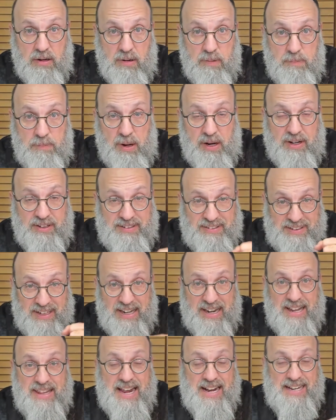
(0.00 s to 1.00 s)
but a
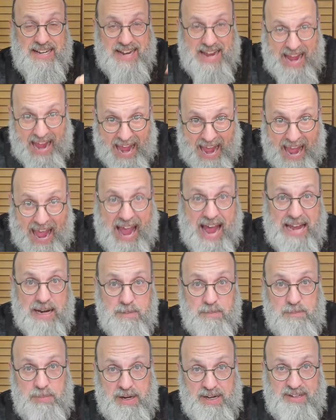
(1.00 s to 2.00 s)
city that
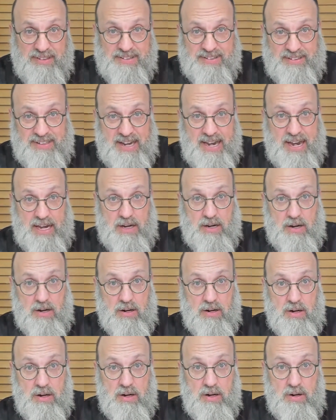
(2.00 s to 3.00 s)
can be seen
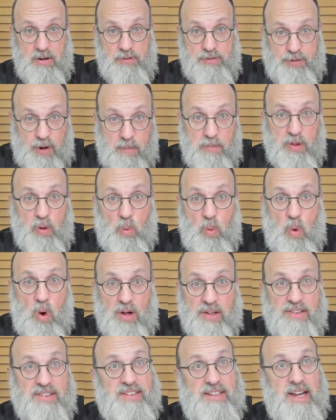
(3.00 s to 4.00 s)
from the
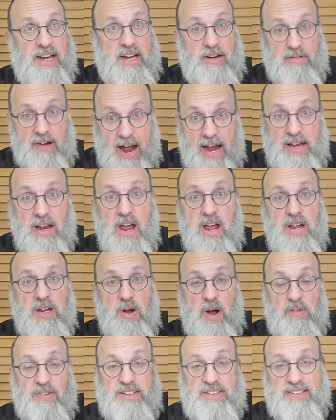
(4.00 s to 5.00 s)
walled city, right?
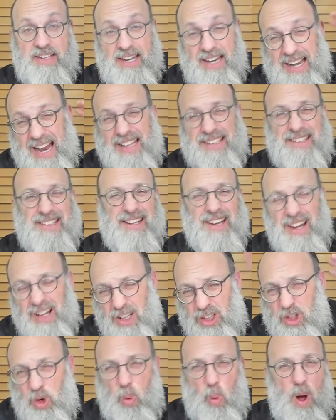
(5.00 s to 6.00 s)
You have a city that's
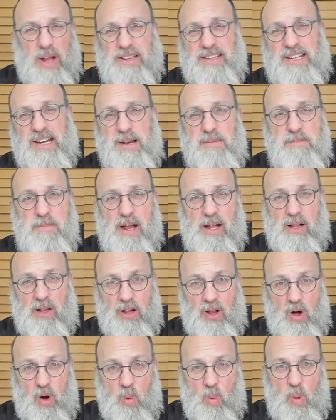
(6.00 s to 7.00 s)
20
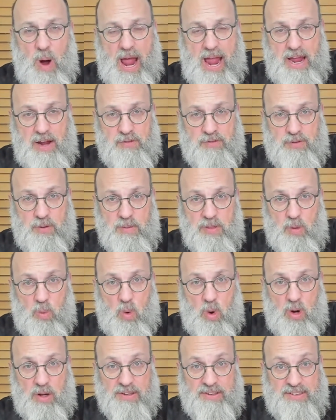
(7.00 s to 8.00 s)
mil away from the
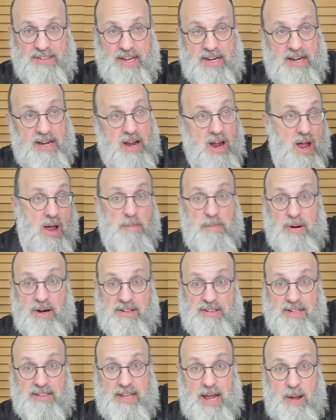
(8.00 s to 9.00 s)
walled city, but
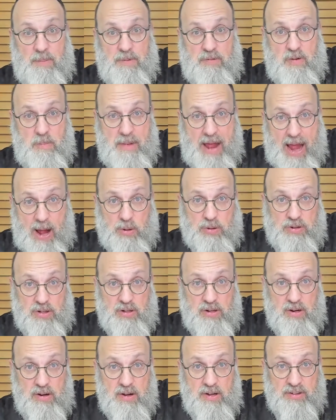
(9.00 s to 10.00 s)
it's on top of a
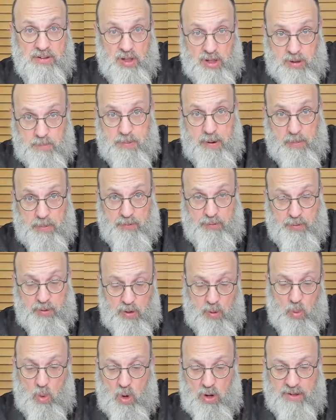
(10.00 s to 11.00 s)
mountain, so the people from
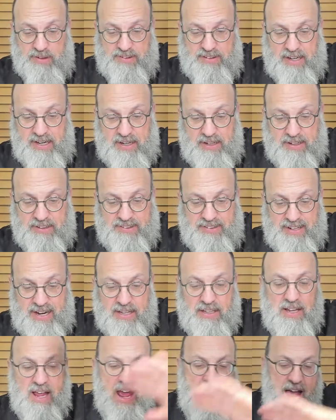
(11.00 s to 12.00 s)
the walled city could see
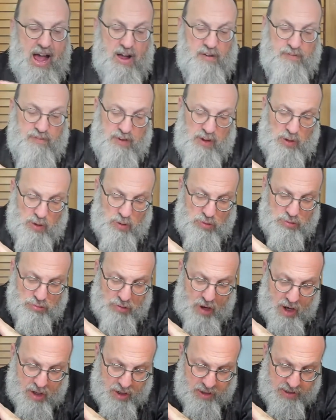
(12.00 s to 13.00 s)
it. feel
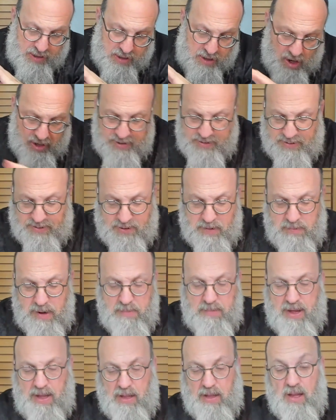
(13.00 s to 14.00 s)
rachik yoisimi
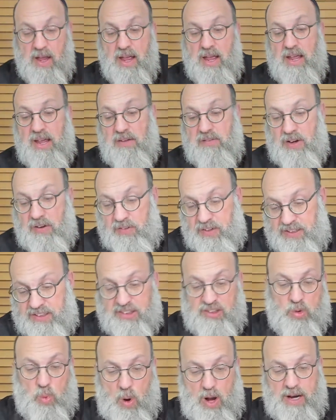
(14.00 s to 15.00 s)
mil, even if
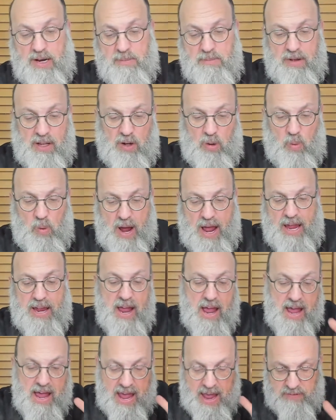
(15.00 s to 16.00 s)
it's 20 mil away,
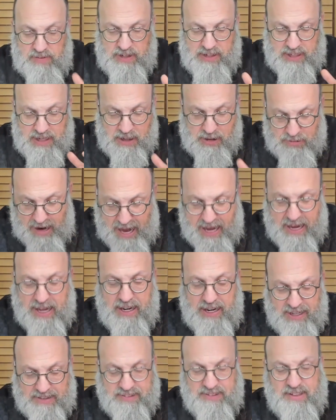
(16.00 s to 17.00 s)
heavy
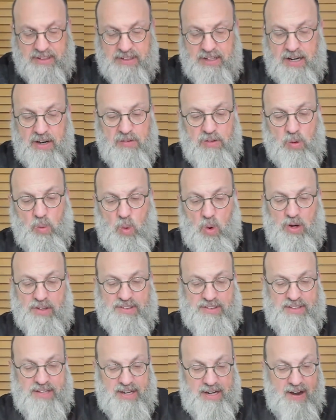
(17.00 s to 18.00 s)
it gets the din of the
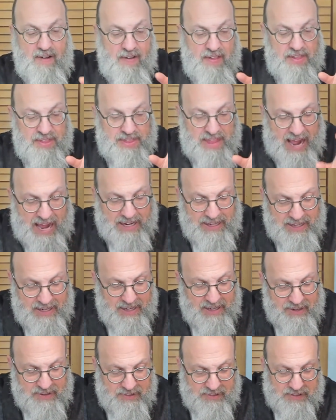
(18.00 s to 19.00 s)
walled city. That
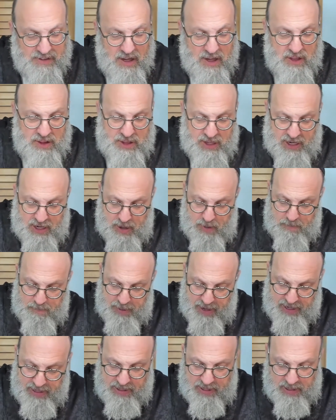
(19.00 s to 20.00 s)
is the
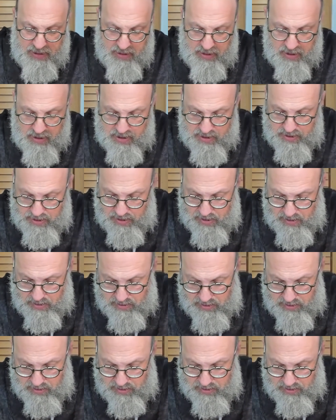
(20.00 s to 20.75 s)
opinion. The